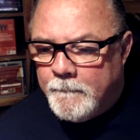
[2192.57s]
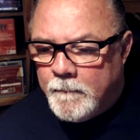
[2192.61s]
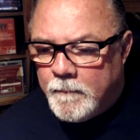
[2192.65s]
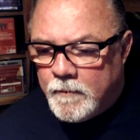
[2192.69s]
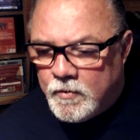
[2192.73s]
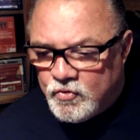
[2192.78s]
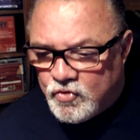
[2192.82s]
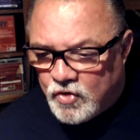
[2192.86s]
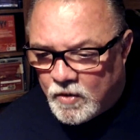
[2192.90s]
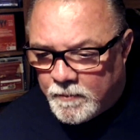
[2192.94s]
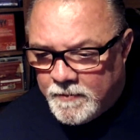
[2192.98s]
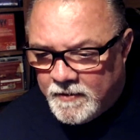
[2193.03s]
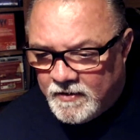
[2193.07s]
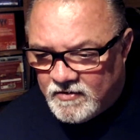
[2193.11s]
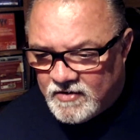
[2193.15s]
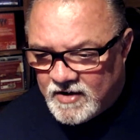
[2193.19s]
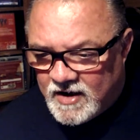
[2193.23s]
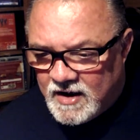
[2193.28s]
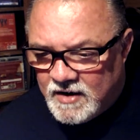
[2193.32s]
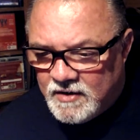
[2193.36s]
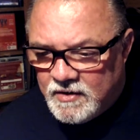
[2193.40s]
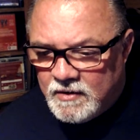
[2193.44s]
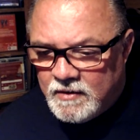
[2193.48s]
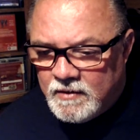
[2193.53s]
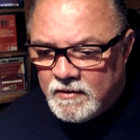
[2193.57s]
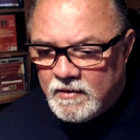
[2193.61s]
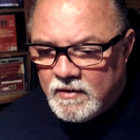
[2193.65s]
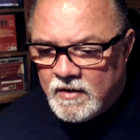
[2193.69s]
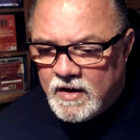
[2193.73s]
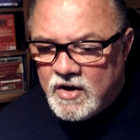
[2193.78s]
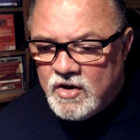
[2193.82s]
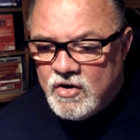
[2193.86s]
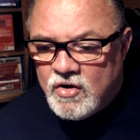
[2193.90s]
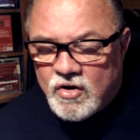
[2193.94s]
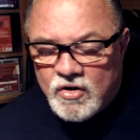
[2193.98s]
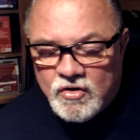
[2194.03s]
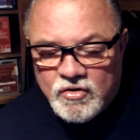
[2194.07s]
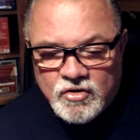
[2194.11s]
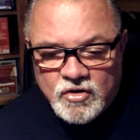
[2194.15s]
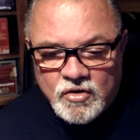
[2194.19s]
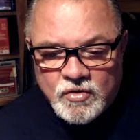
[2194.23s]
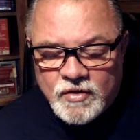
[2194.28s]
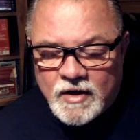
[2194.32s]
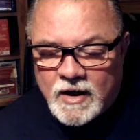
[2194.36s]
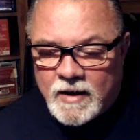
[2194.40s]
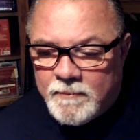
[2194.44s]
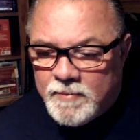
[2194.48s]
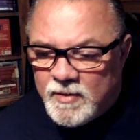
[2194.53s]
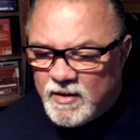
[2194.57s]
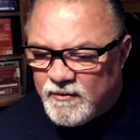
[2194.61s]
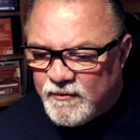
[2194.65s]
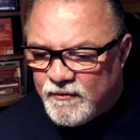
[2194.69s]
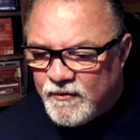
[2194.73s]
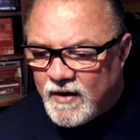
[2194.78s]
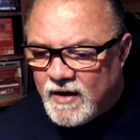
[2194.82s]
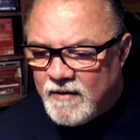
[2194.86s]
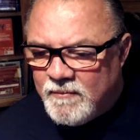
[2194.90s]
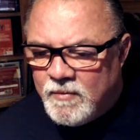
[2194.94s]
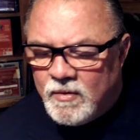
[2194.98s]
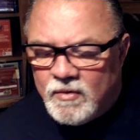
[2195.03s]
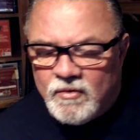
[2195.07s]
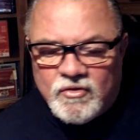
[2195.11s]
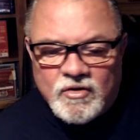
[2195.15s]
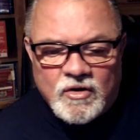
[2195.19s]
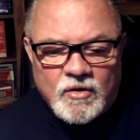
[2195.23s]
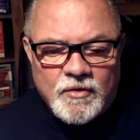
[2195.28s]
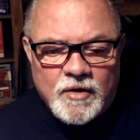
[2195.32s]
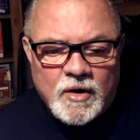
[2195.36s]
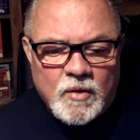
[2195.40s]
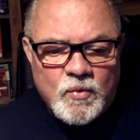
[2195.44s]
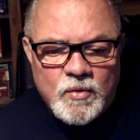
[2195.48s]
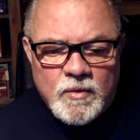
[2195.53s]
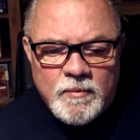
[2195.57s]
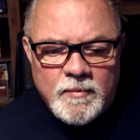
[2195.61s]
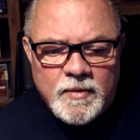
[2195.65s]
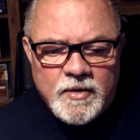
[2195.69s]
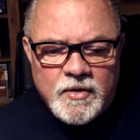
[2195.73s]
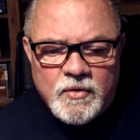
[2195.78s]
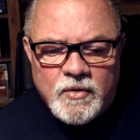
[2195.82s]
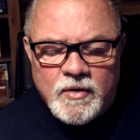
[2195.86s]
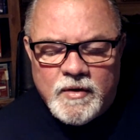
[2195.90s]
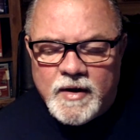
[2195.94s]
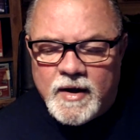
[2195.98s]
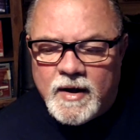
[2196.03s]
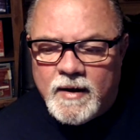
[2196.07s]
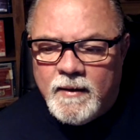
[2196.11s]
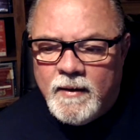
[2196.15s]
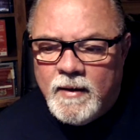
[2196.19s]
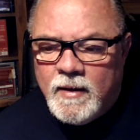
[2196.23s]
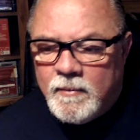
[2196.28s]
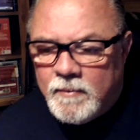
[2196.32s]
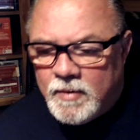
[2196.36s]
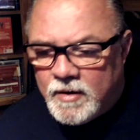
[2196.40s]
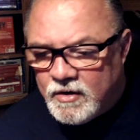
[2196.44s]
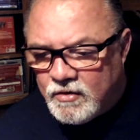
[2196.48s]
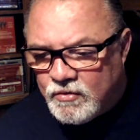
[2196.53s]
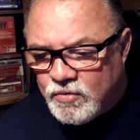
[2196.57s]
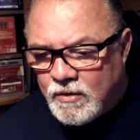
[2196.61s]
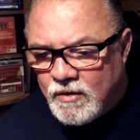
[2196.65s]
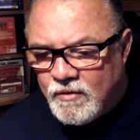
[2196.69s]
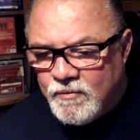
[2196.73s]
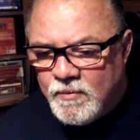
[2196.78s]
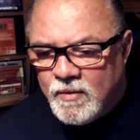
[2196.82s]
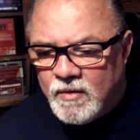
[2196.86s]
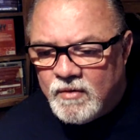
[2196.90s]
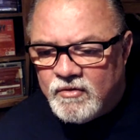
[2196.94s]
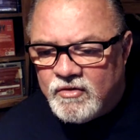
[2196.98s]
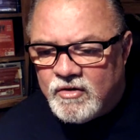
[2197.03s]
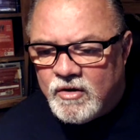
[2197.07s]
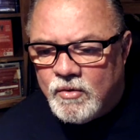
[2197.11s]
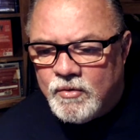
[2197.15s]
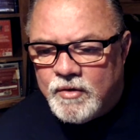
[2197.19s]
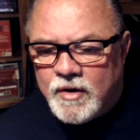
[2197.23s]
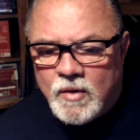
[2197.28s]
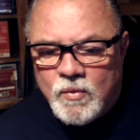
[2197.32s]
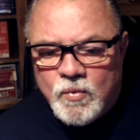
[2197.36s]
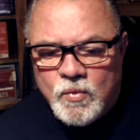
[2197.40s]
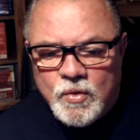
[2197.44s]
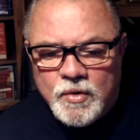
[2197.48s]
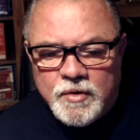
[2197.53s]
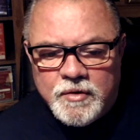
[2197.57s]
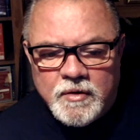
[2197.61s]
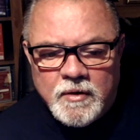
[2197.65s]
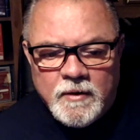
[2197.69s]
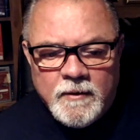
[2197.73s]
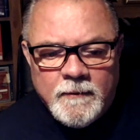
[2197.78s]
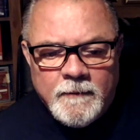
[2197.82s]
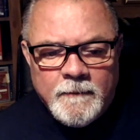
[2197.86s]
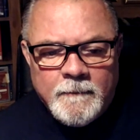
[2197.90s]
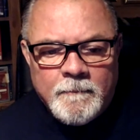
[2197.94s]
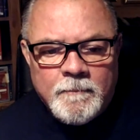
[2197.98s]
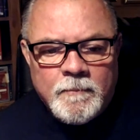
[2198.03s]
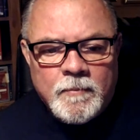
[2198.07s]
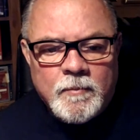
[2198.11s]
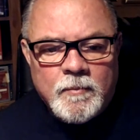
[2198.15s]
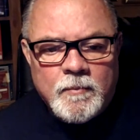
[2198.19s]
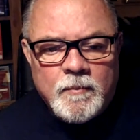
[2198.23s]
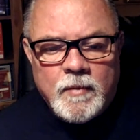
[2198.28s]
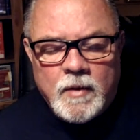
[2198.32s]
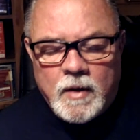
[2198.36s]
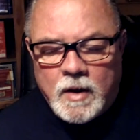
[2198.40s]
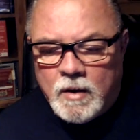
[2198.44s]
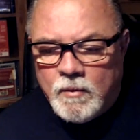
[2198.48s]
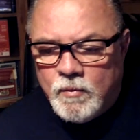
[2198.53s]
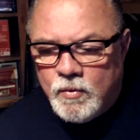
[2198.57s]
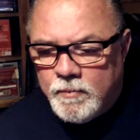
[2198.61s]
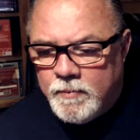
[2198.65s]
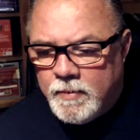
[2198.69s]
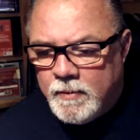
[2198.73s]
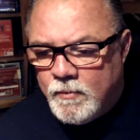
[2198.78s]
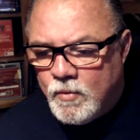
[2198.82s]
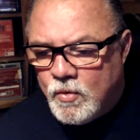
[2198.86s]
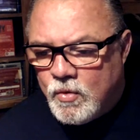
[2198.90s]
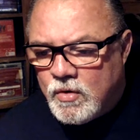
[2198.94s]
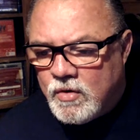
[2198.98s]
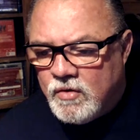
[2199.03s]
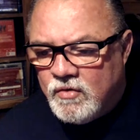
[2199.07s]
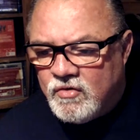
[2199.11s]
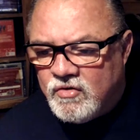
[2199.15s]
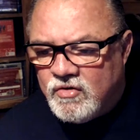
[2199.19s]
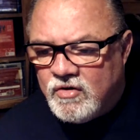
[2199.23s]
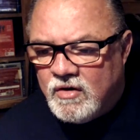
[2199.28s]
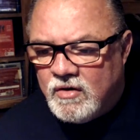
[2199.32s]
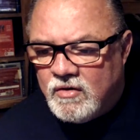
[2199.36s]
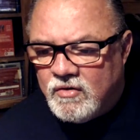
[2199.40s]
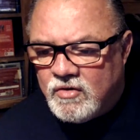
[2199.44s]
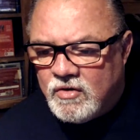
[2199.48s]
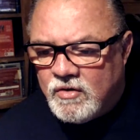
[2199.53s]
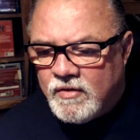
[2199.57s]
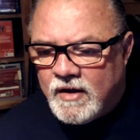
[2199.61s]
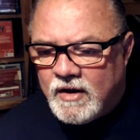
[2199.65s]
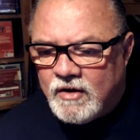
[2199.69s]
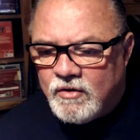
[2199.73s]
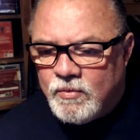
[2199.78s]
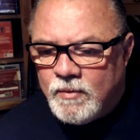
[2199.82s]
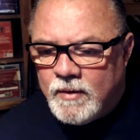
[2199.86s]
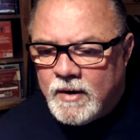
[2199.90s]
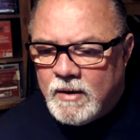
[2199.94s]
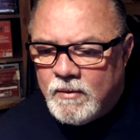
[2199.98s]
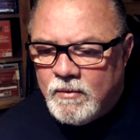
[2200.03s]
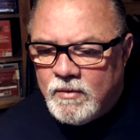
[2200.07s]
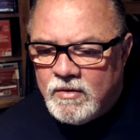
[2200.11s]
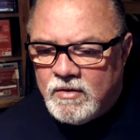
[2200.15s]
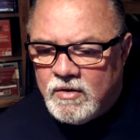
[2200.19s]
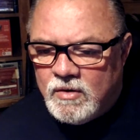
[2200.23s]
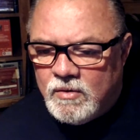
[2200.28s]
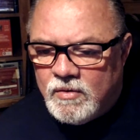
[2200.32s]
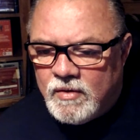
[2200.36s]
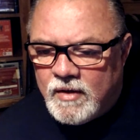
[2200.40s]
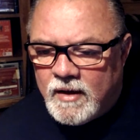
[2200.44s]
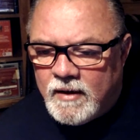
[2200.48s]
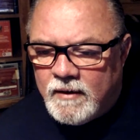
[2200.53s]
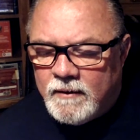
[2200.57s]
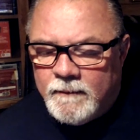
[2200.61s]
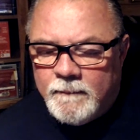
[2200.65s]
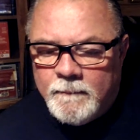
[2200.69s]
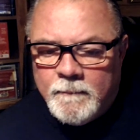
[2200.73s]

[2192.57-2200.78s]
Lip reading: drop its head, then you can do that. But at 5 months old, I wouldn't be doing that. But at 12 months old, I would be more concerned. So that's when I would do that.